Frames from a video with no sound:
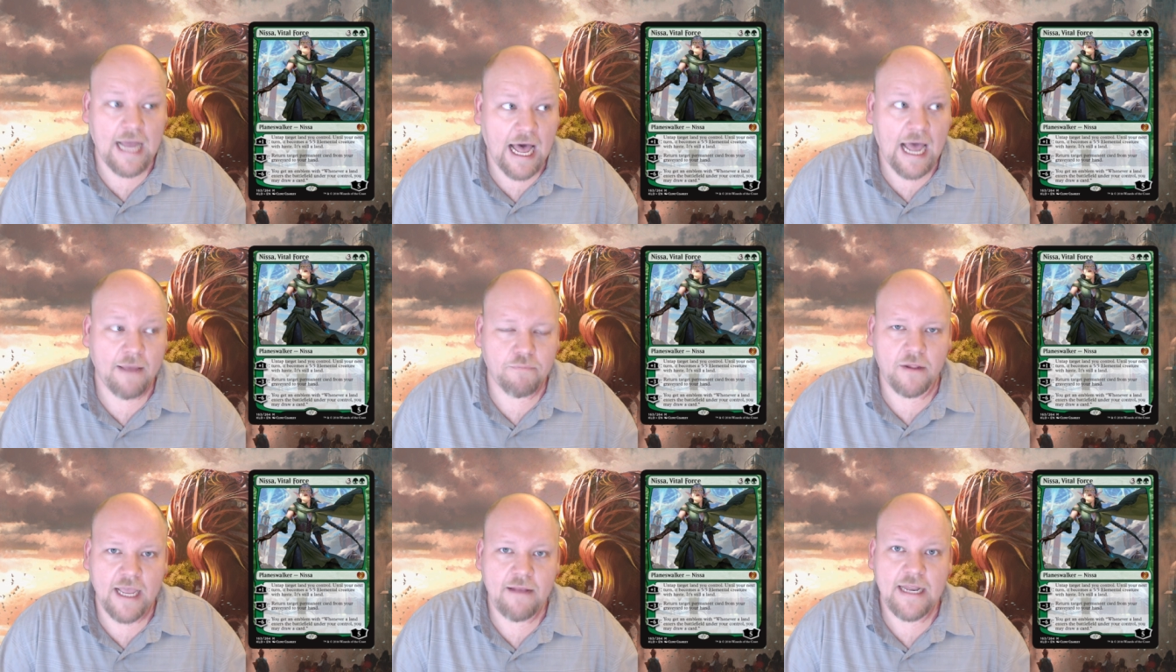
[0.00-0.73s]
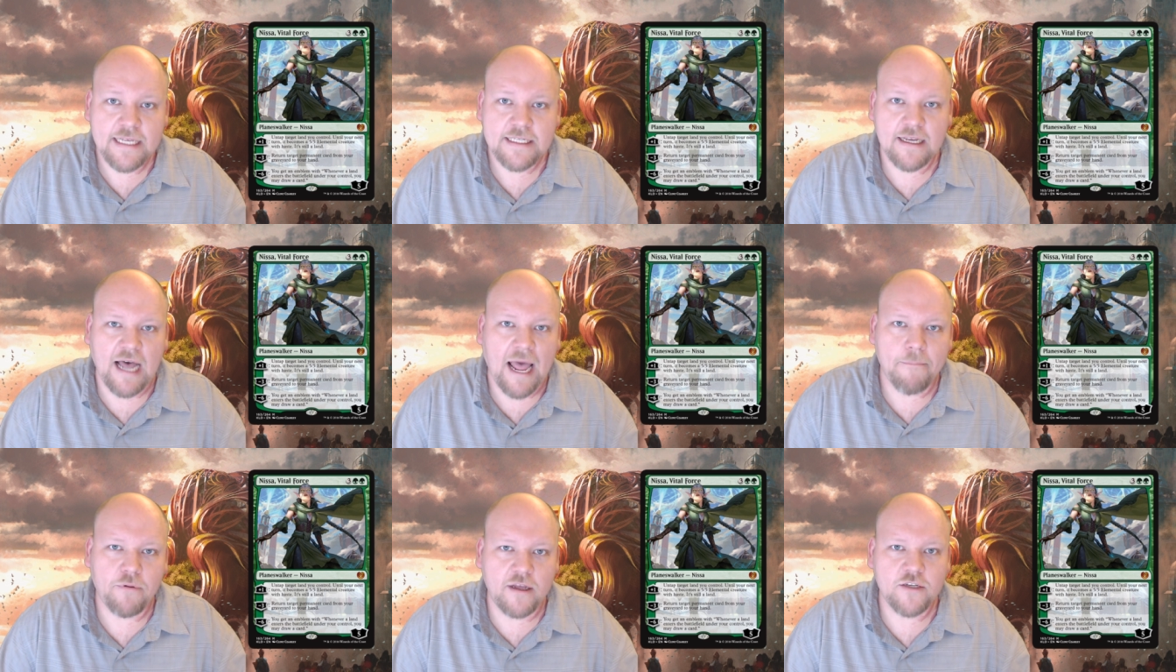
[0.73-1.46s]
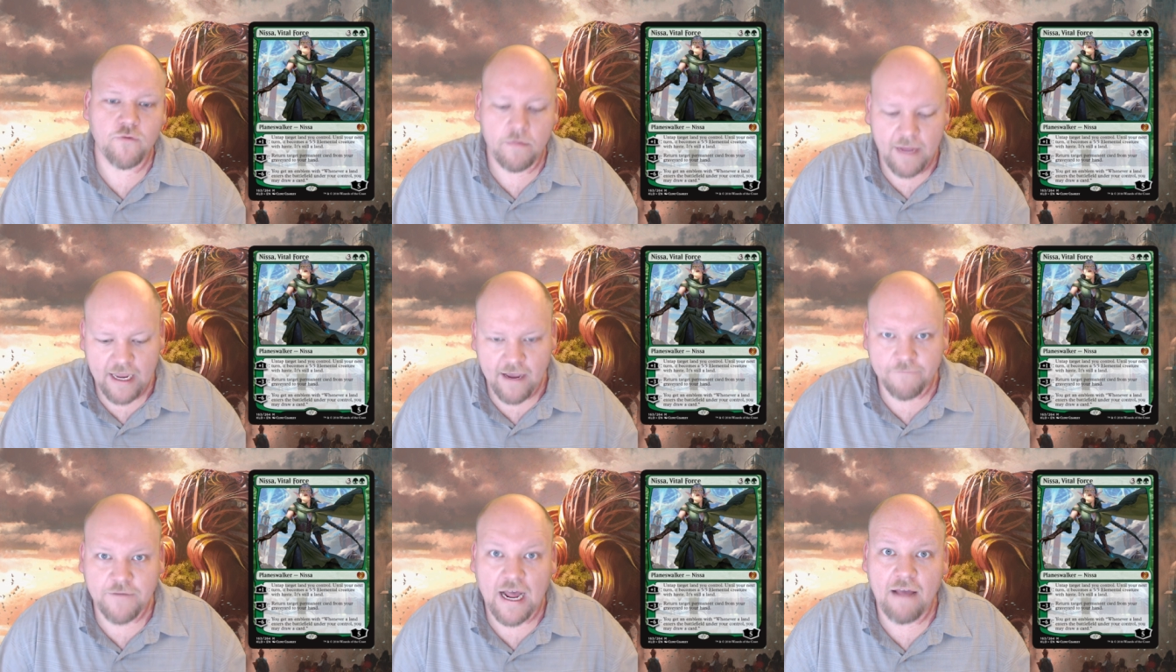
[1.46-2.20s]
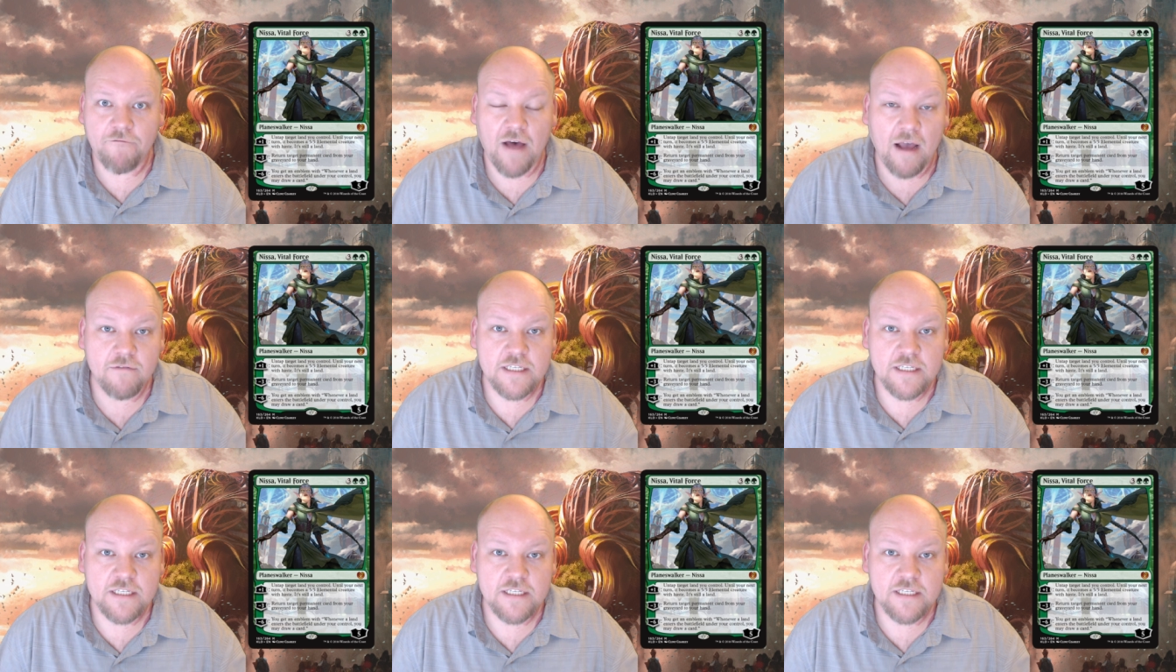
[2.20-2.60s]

I play Nissa. I plus one make a 5 5.